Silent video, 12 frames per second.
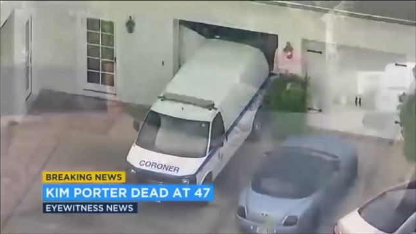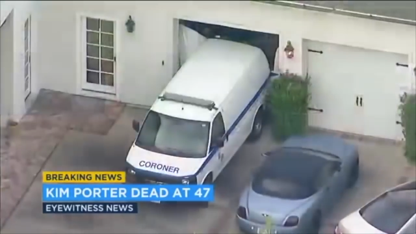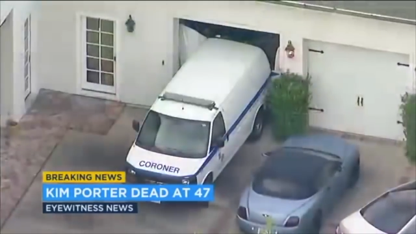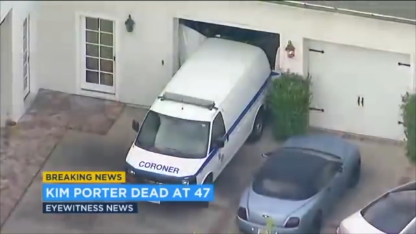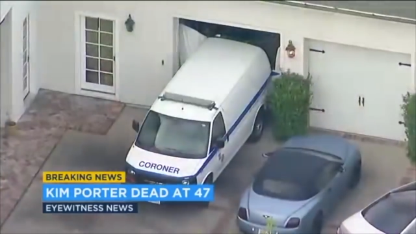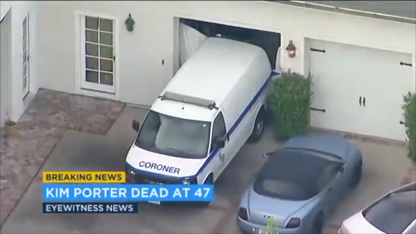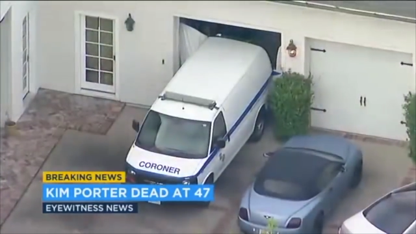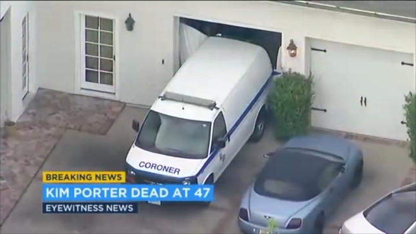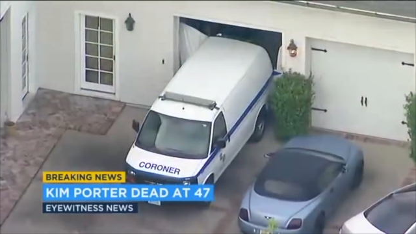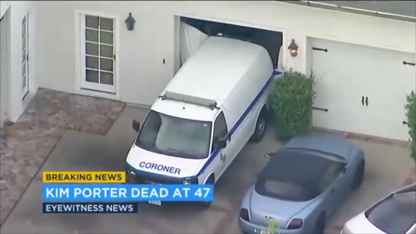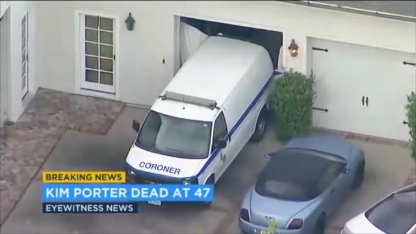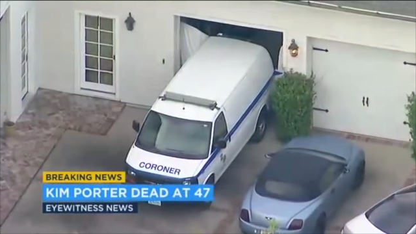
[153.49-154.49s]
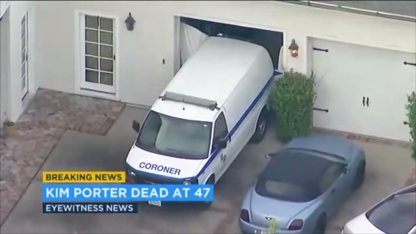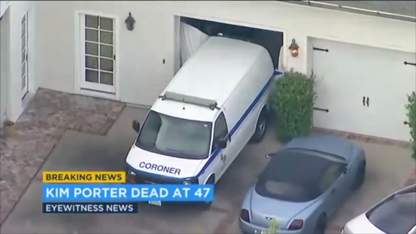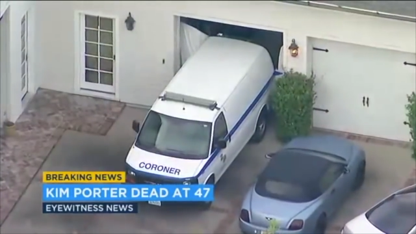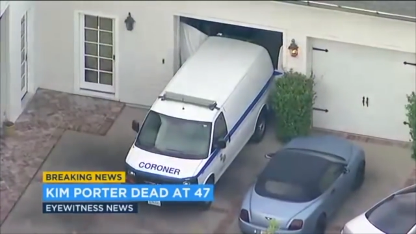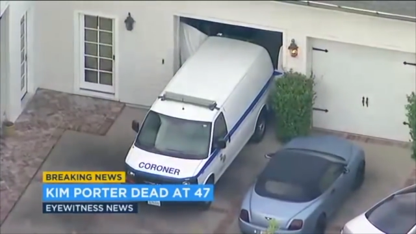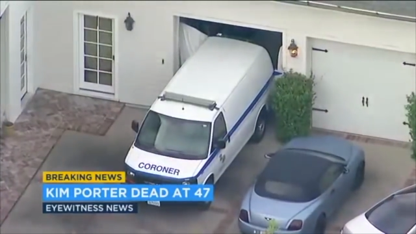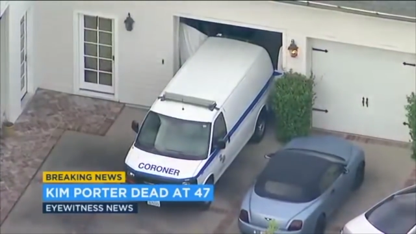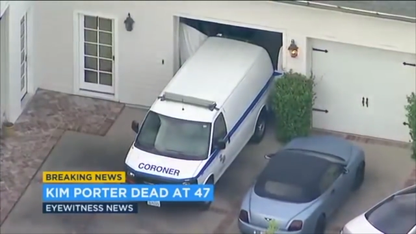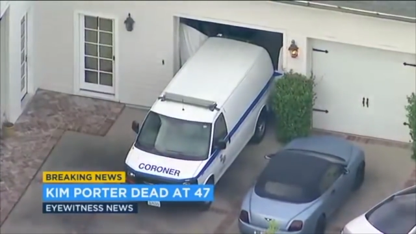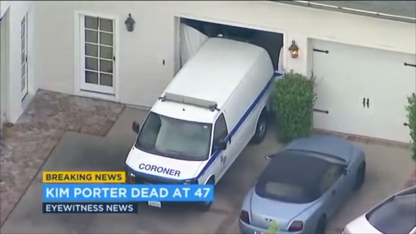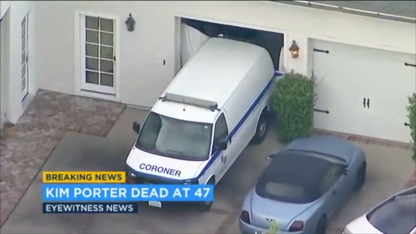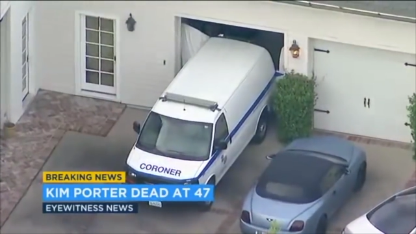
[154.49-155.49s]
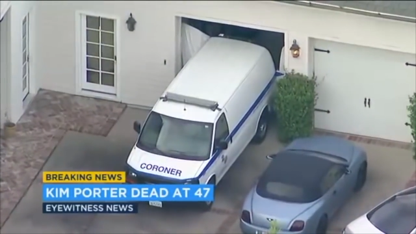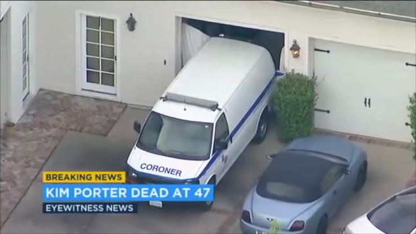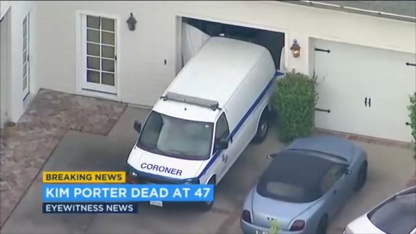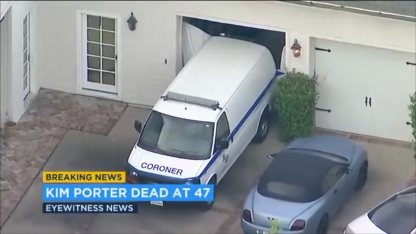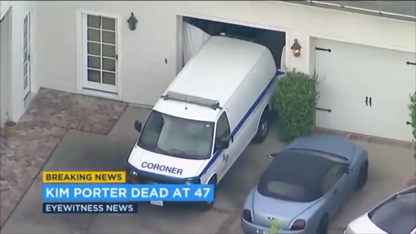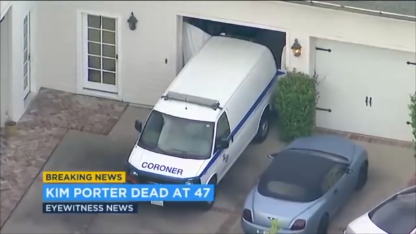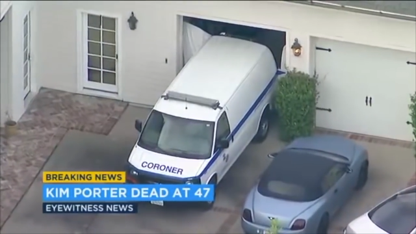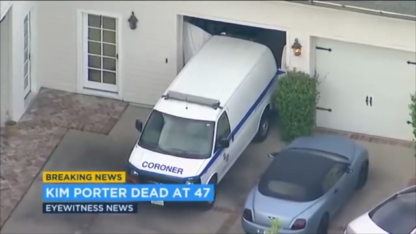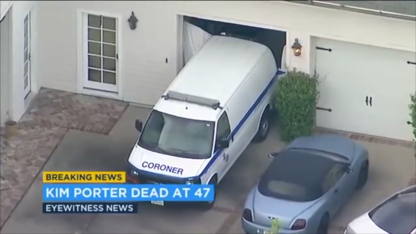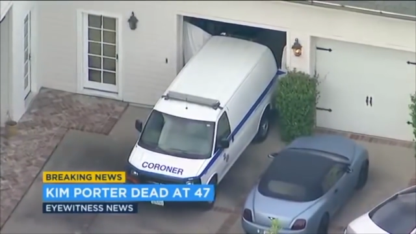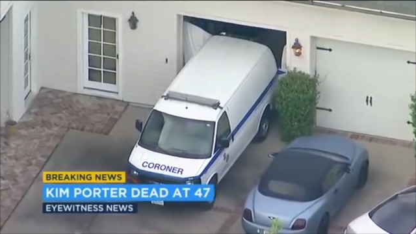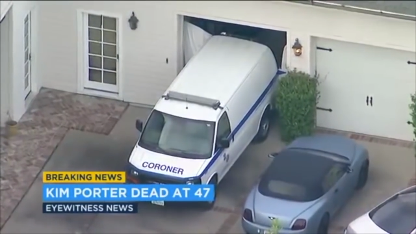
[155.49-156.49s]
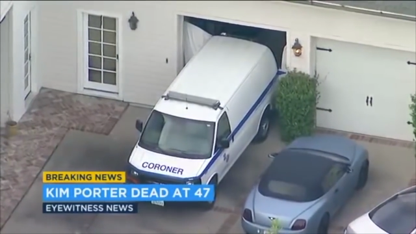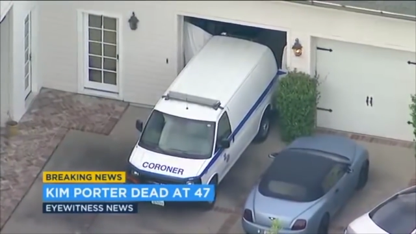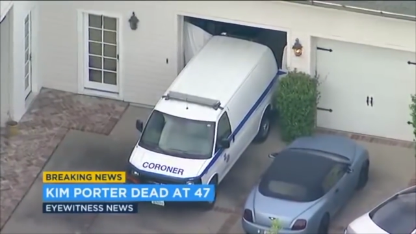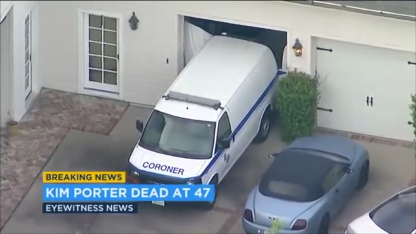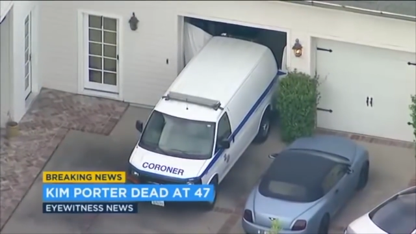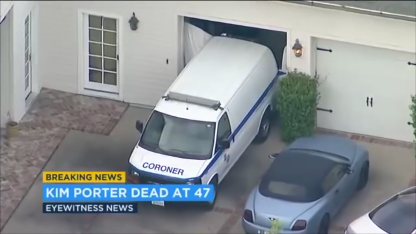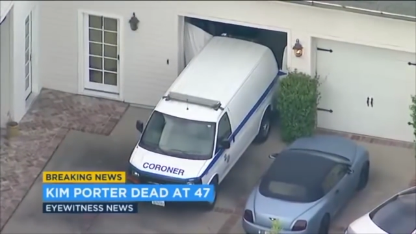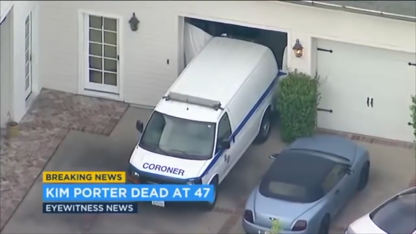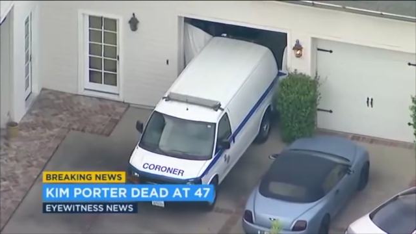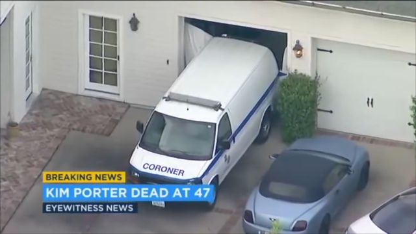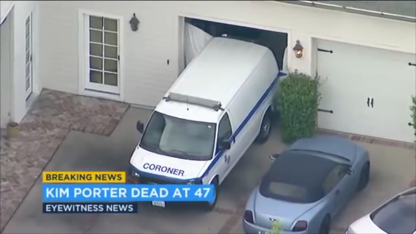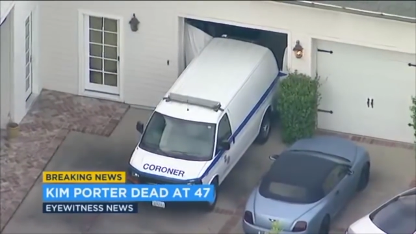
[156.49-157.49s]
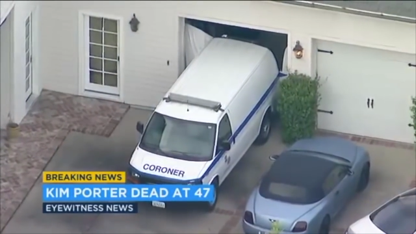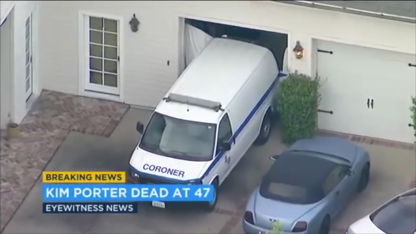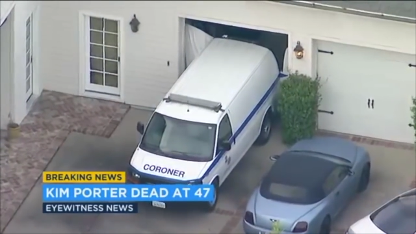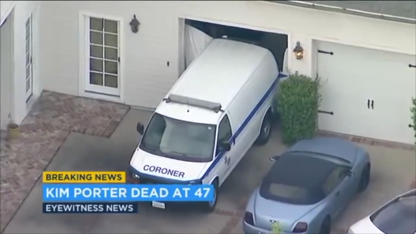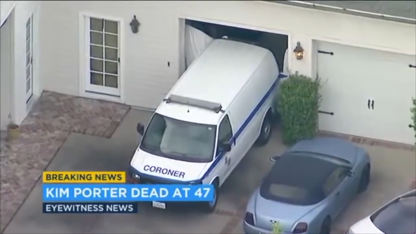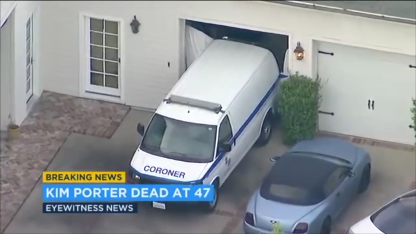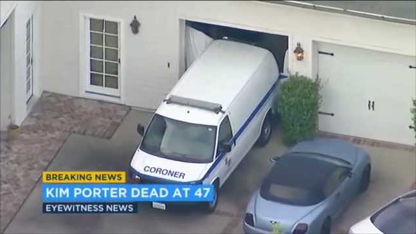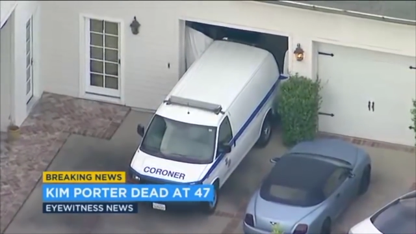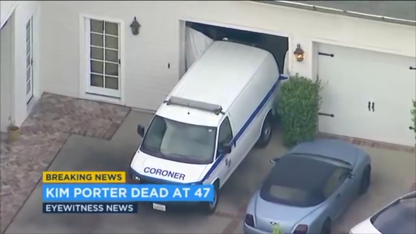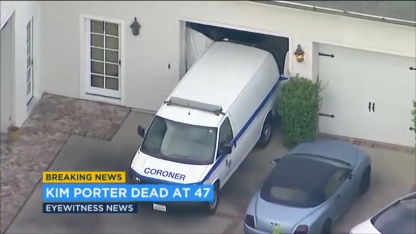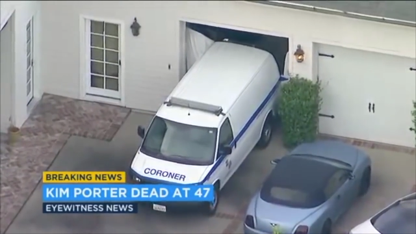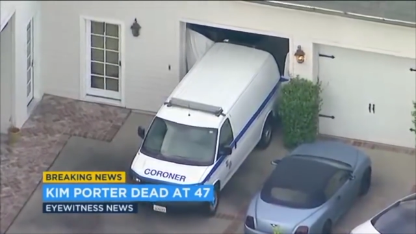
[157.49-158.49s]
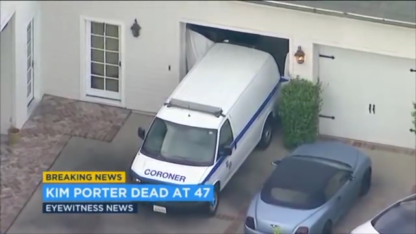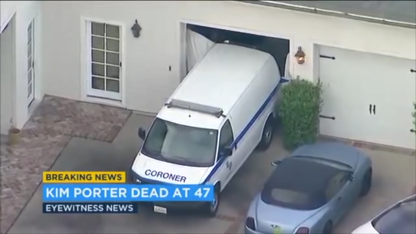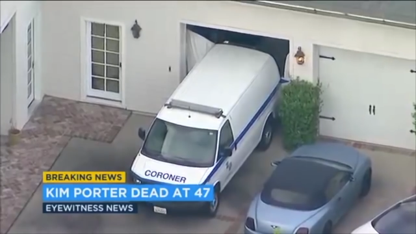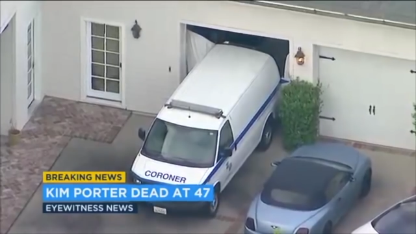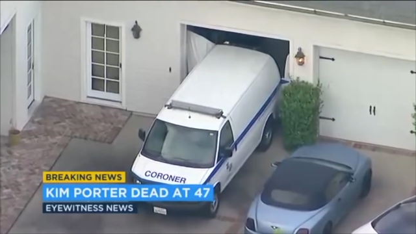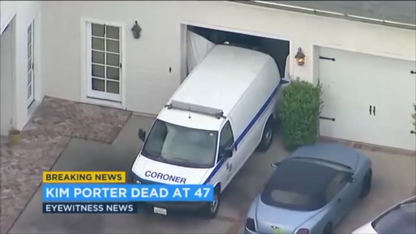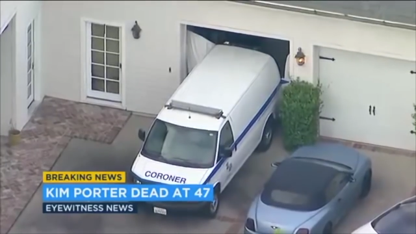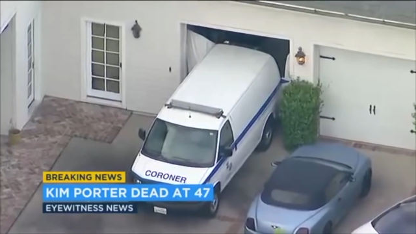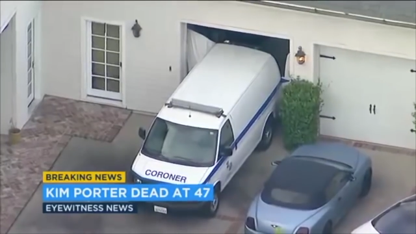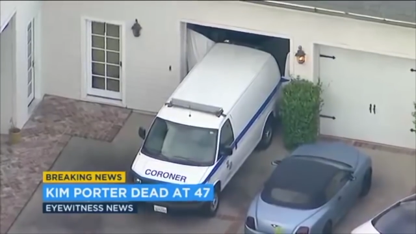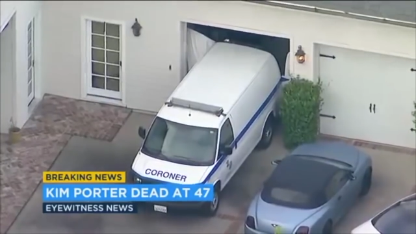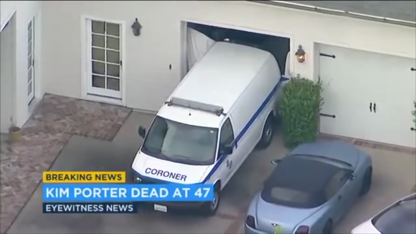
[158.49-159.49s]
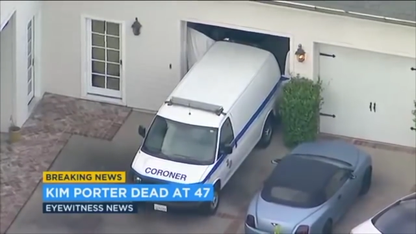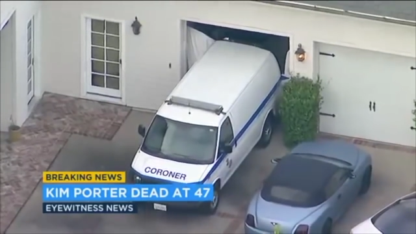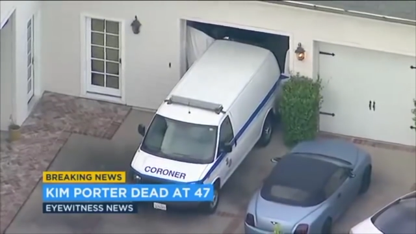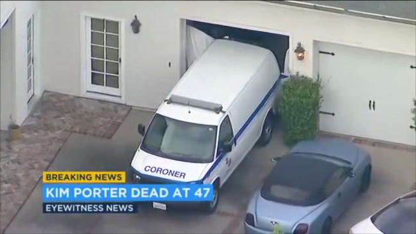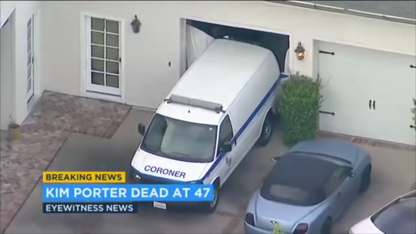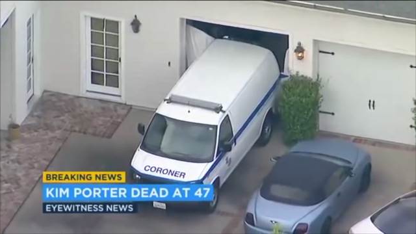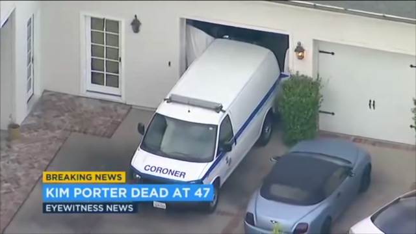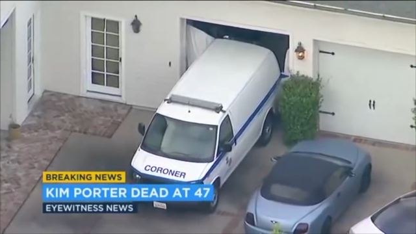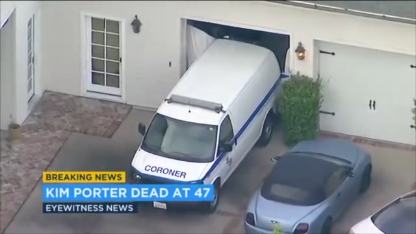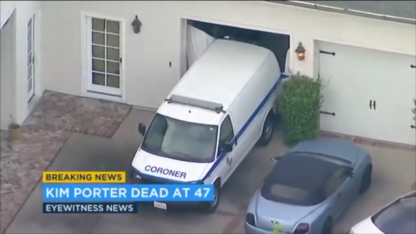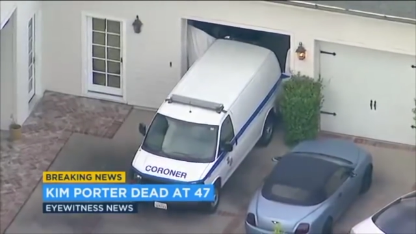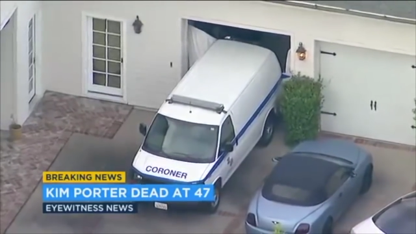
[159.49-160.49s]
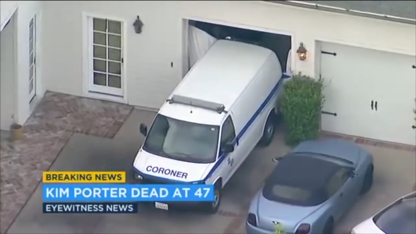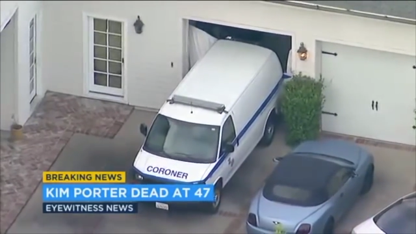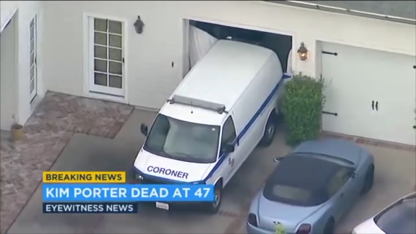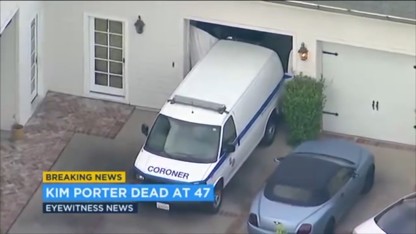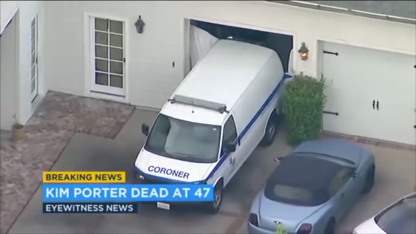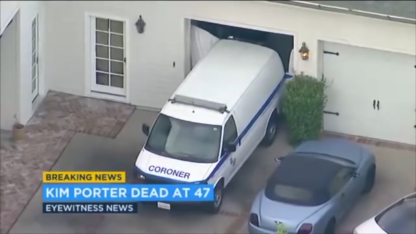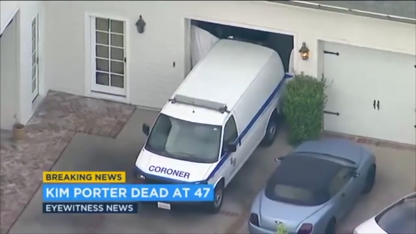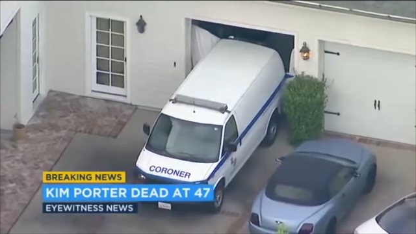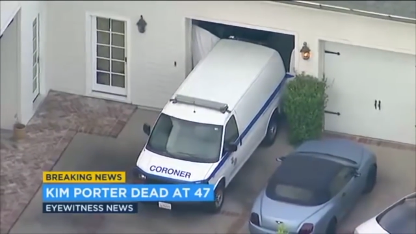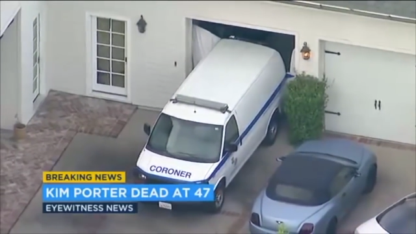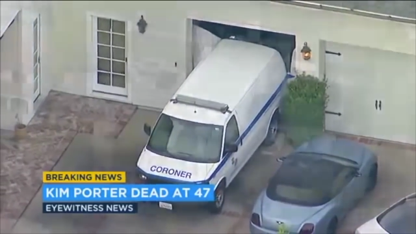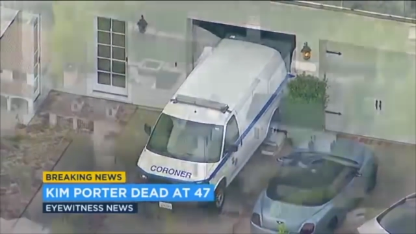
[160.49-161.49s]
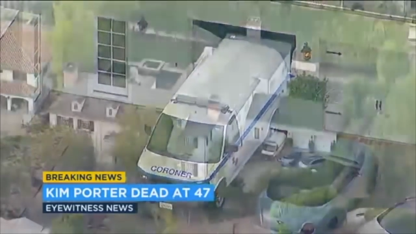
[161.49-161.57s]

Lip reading: No face is visible, so there are no lips to read.